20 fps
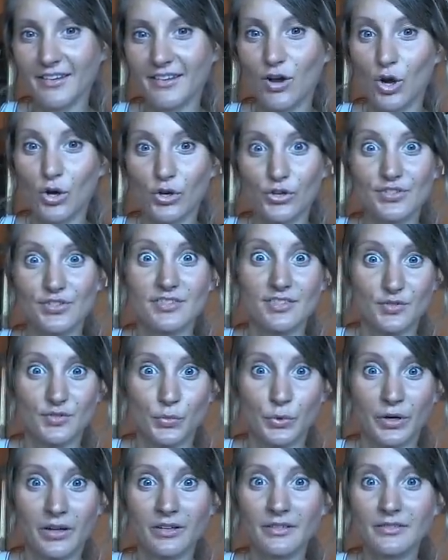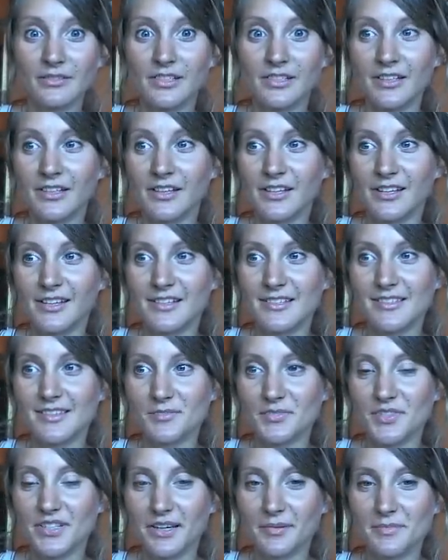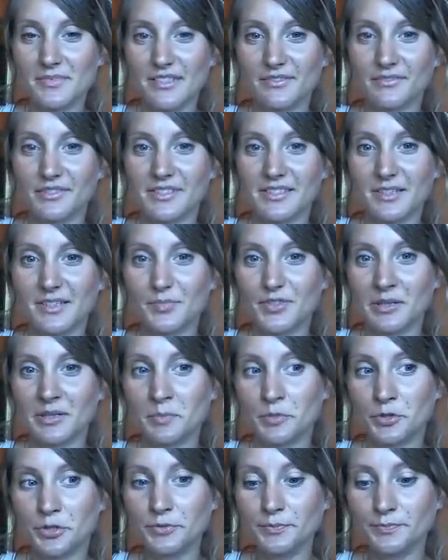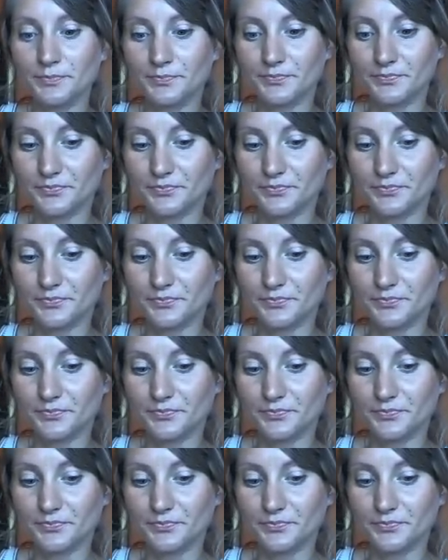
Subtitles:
and August as well, sometimes even September.